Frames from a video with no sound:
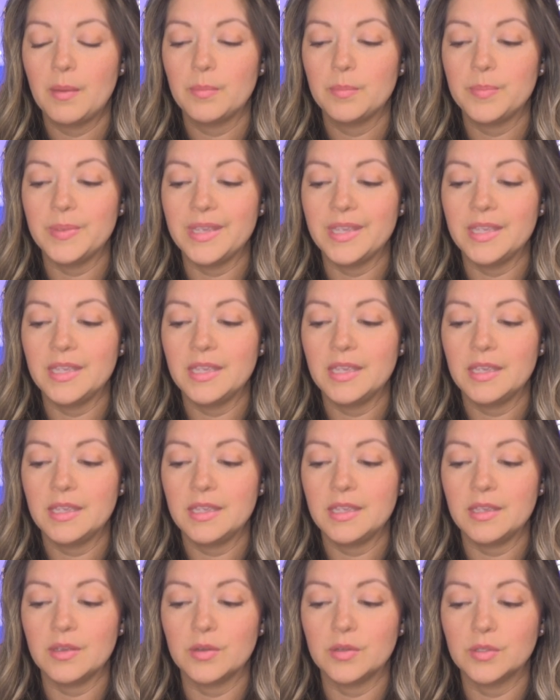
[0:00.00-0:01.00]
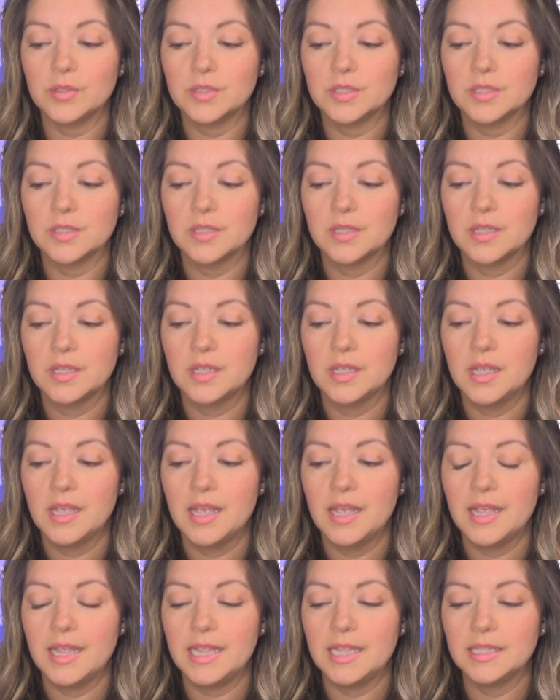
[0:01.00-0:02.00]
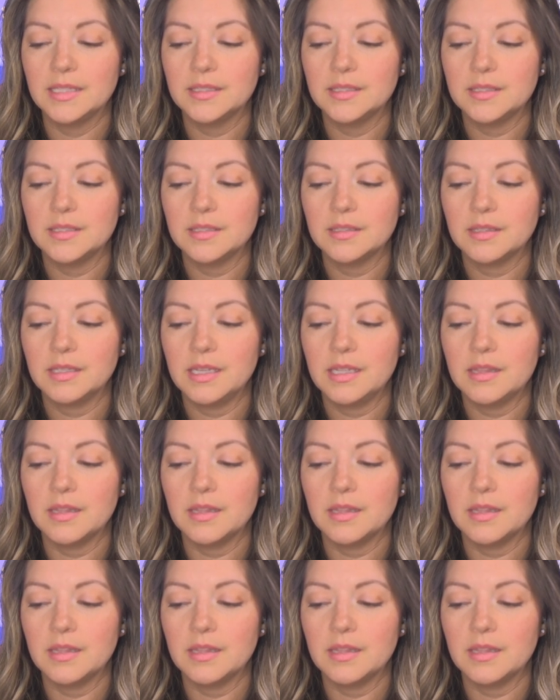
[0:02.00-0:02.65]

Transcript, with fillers: Be healed. Instantly,